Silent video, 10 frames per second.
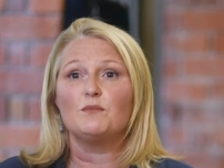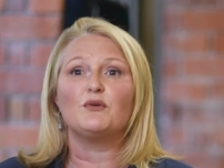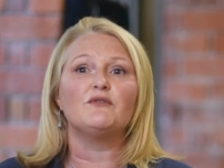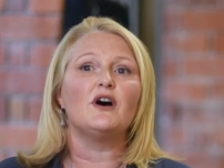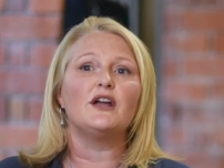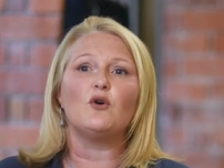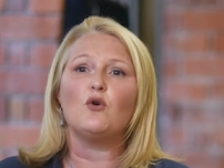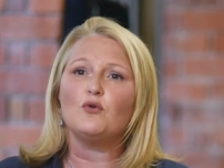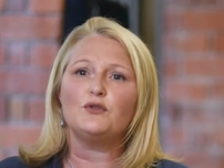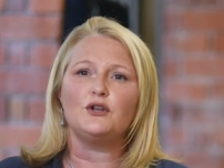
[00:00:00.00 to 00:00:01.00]
provide
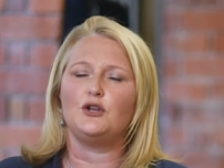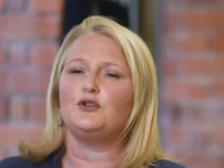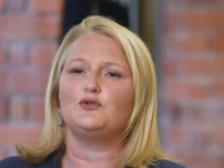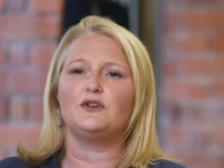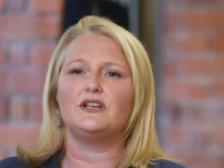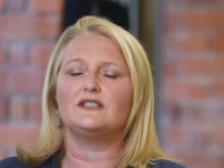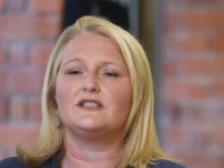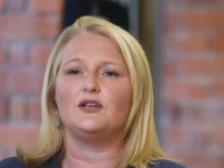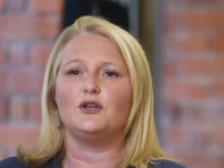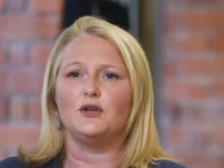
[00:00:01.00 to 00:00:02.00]
all the nutrients
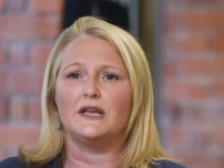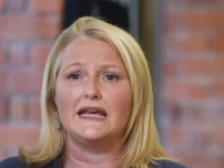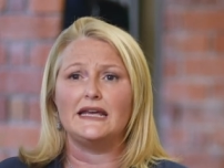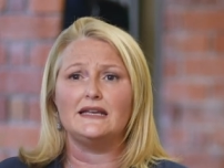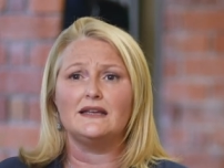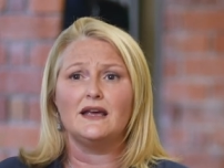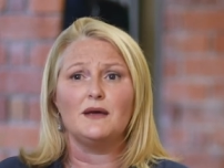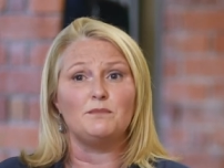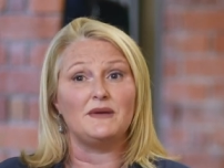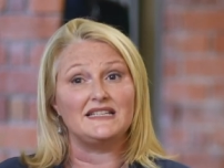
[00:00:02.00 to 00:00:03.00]
that you need,
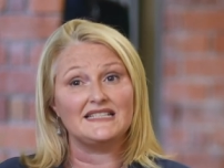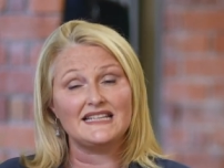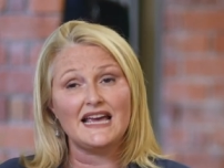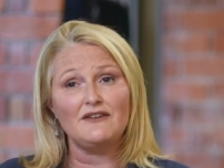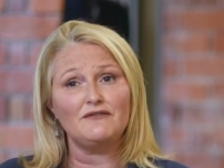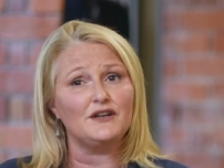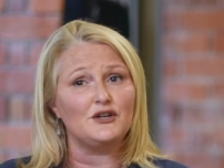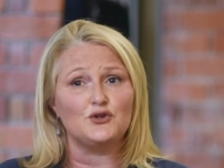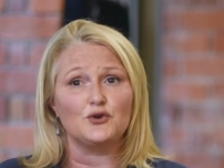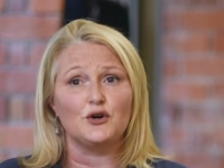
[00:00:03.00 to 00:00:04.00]
be safe and
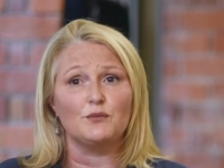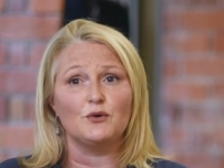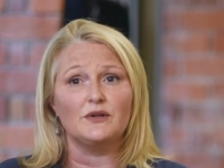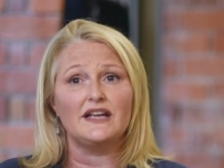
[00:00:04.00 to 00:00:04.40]
enjoyable,